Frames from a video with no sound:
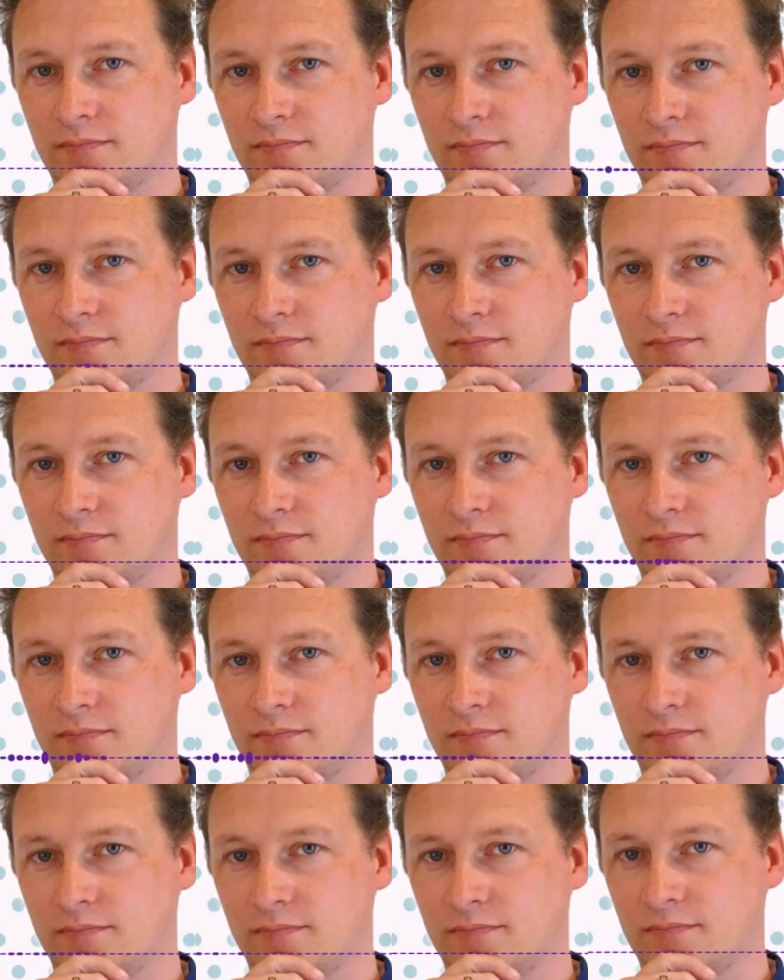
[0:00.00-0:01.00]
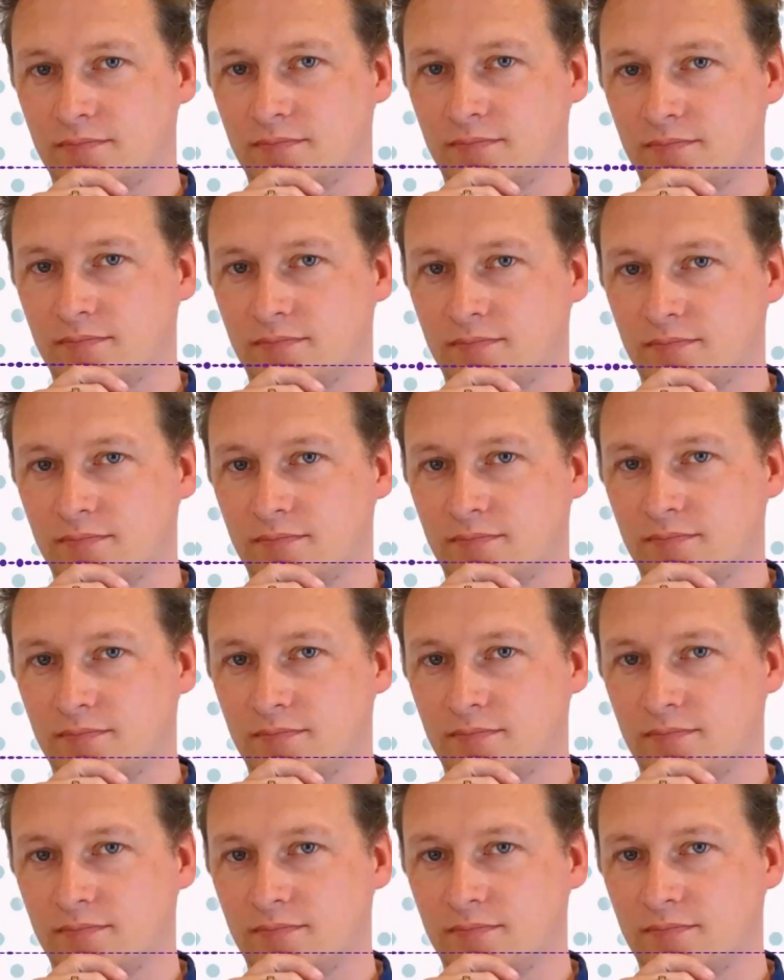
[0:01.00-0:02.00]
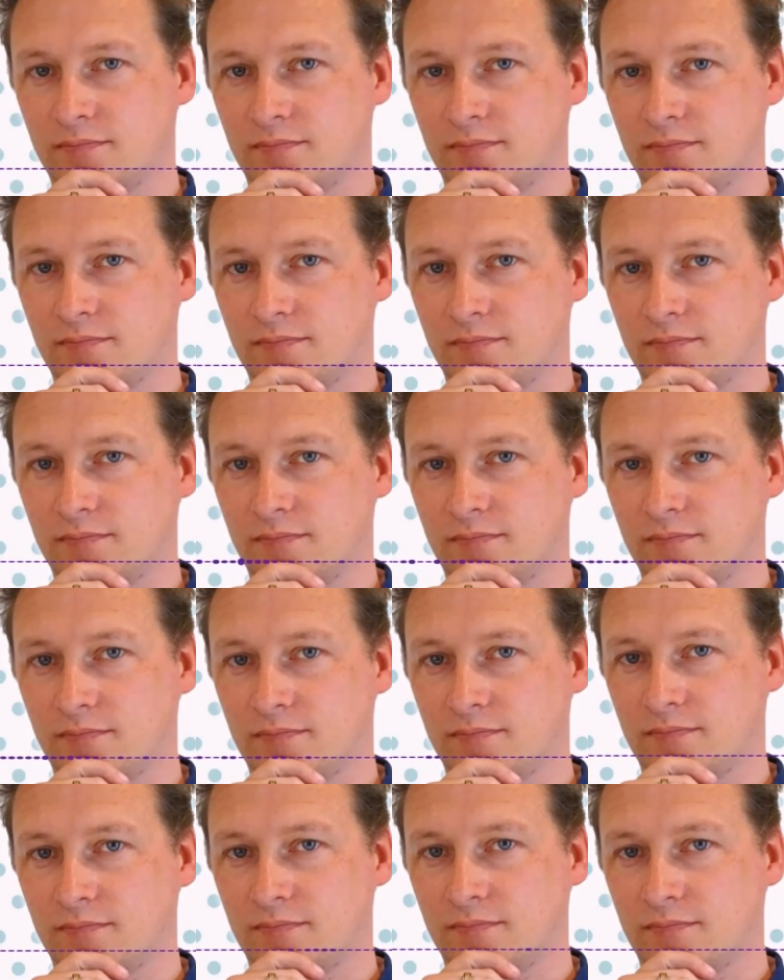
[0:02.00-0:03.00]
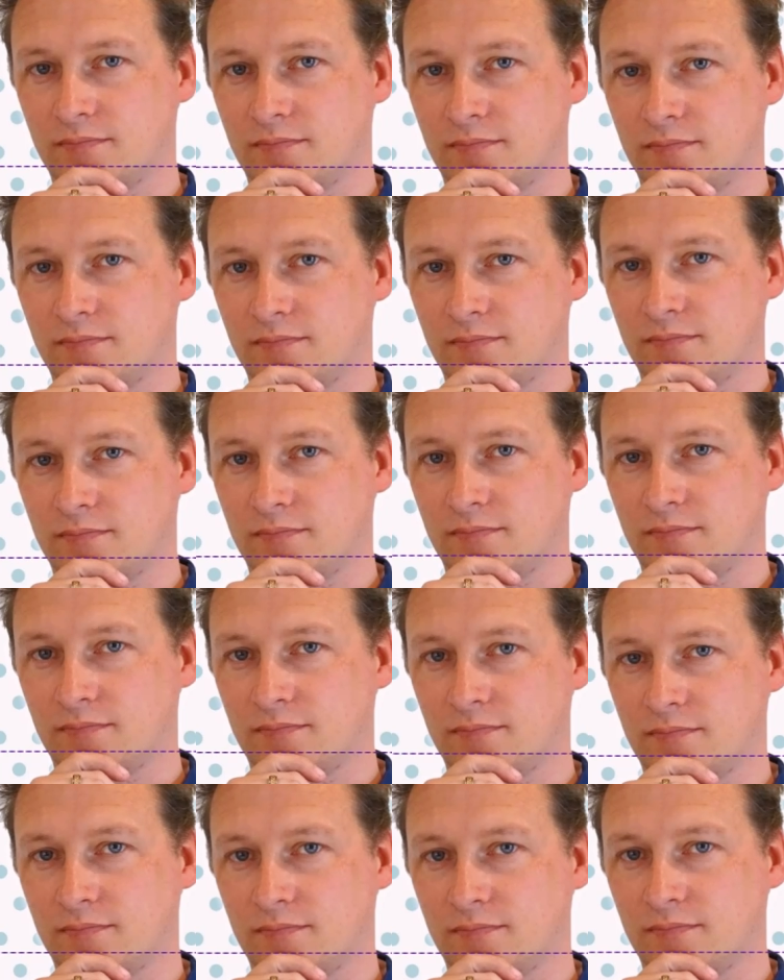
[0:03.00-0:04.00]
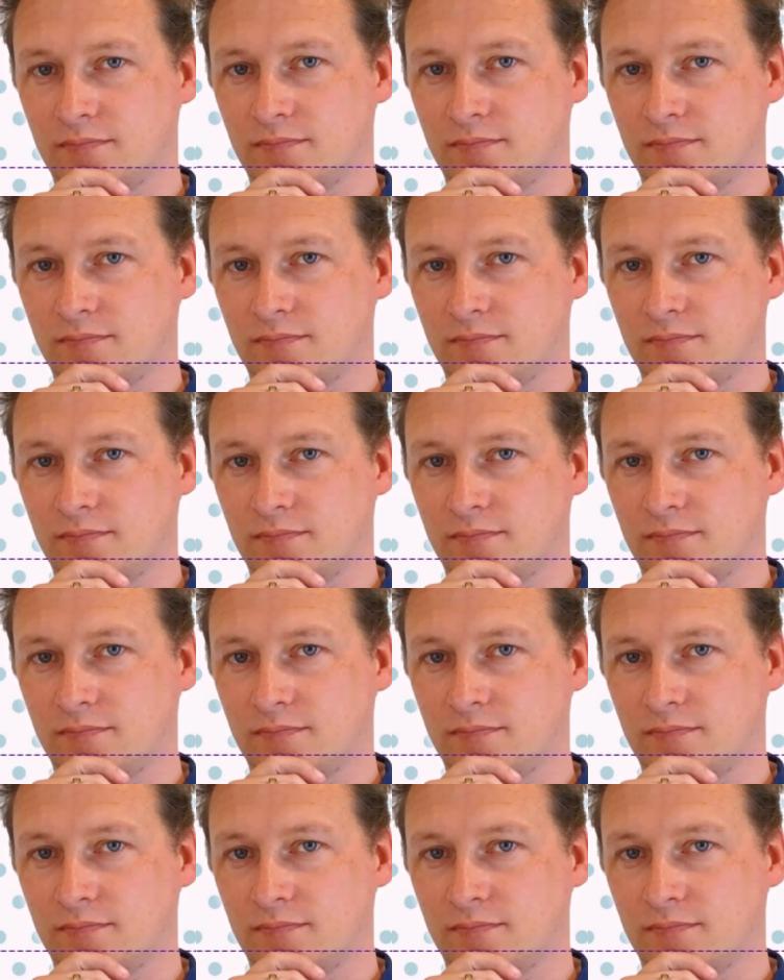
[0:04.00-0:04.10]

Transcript: And they began to have a teddy bear's tea party,